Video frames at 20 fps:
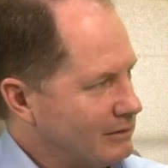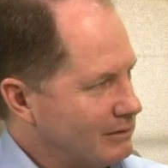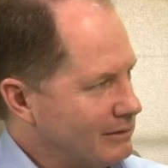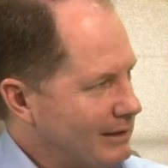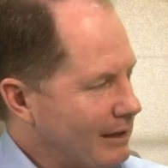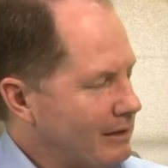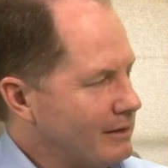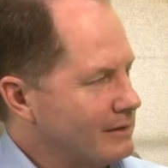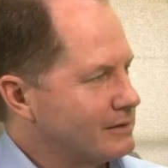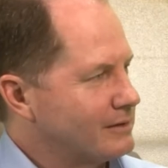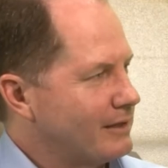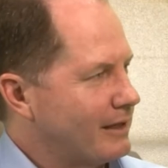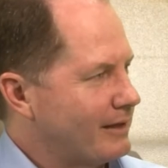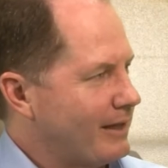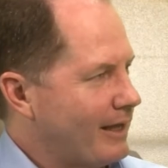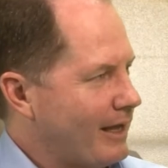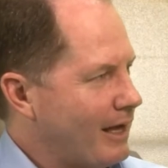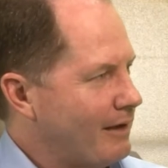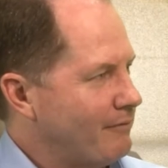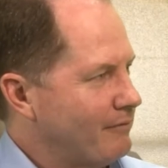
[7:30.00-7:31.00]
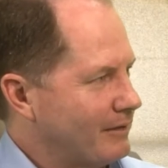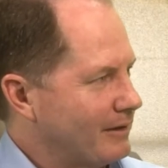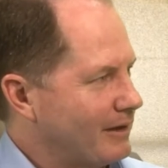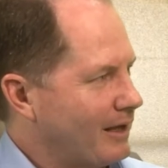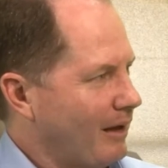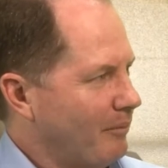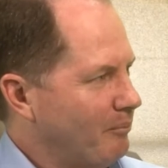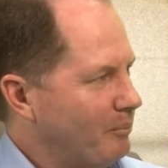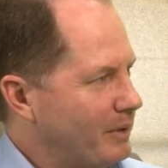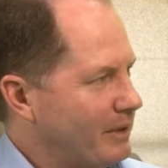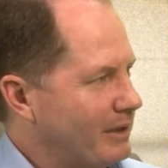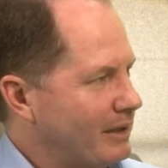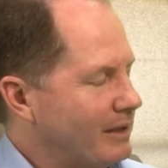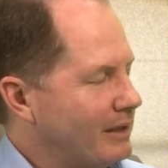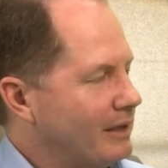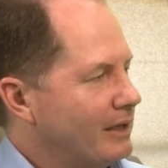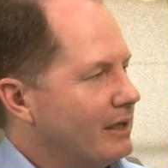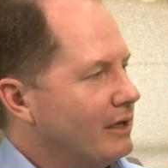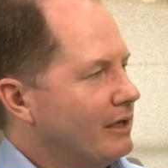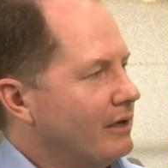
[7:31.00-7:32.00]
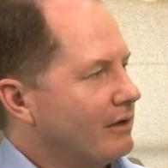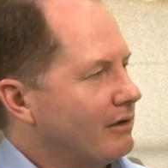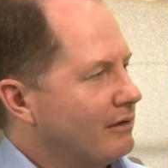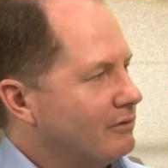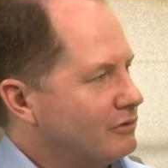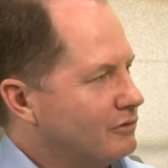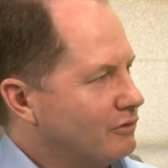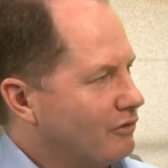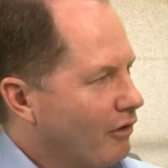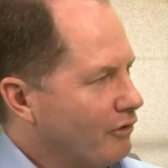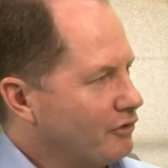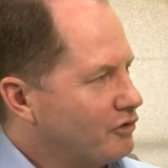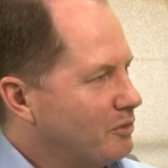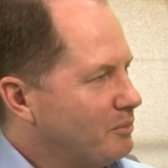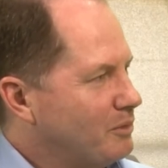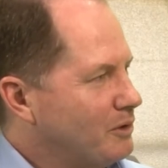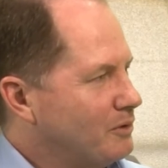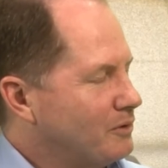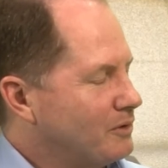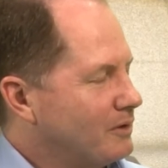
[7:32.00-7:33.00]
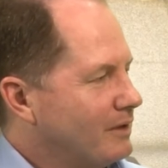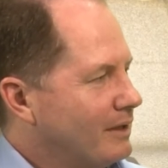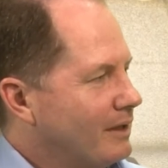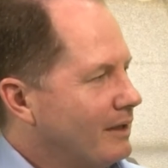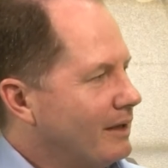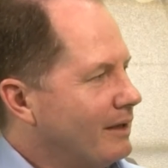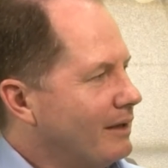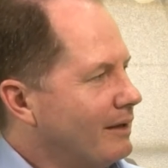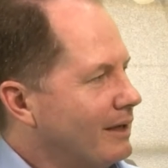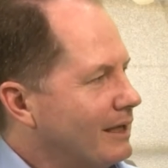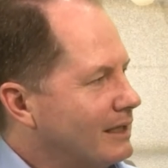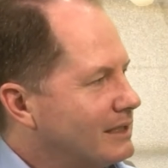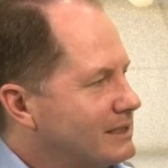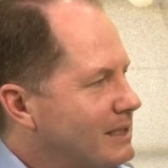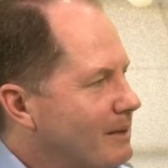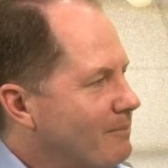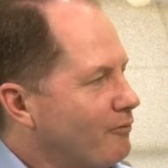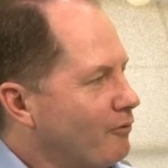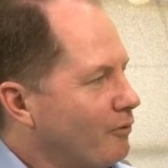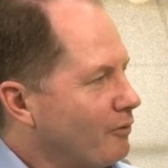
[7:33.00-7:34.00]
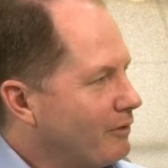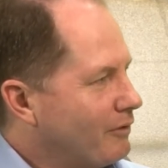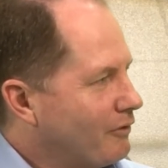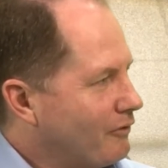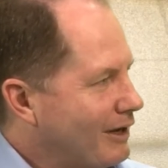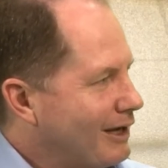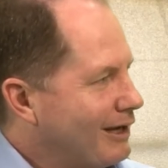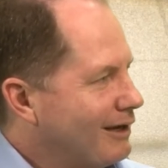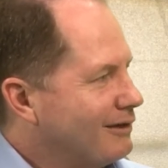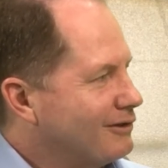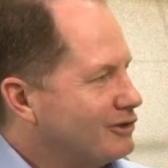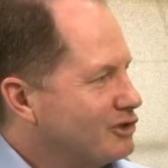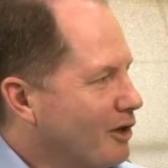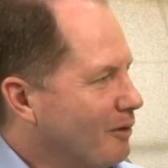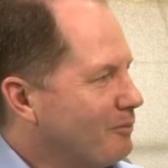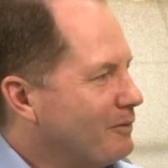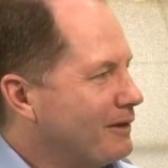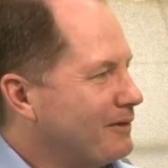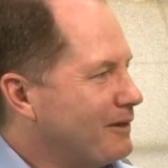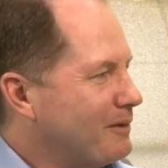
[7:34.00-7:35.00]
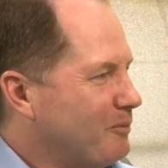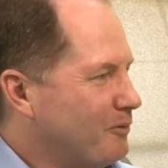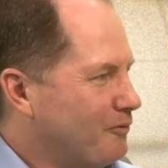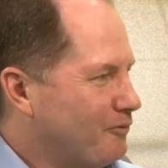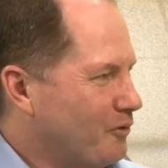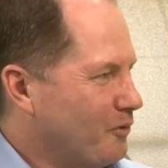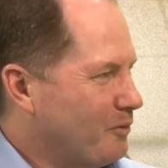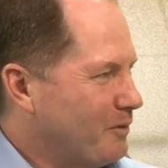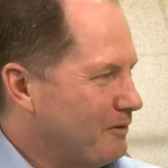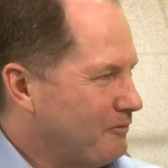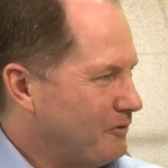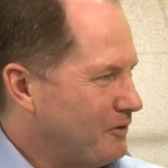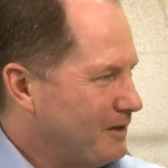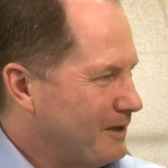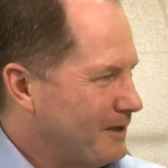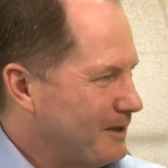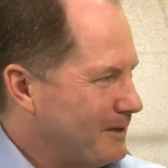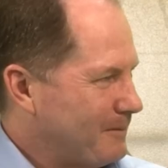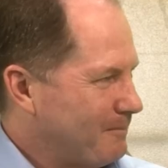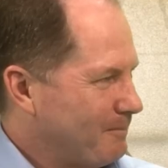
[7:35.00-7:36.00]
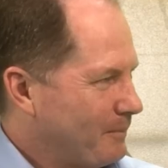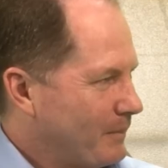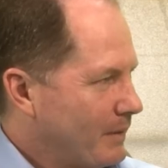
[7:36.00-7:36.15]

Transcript: talents that they have in the company to contribute, except for the regular job that they perform every day.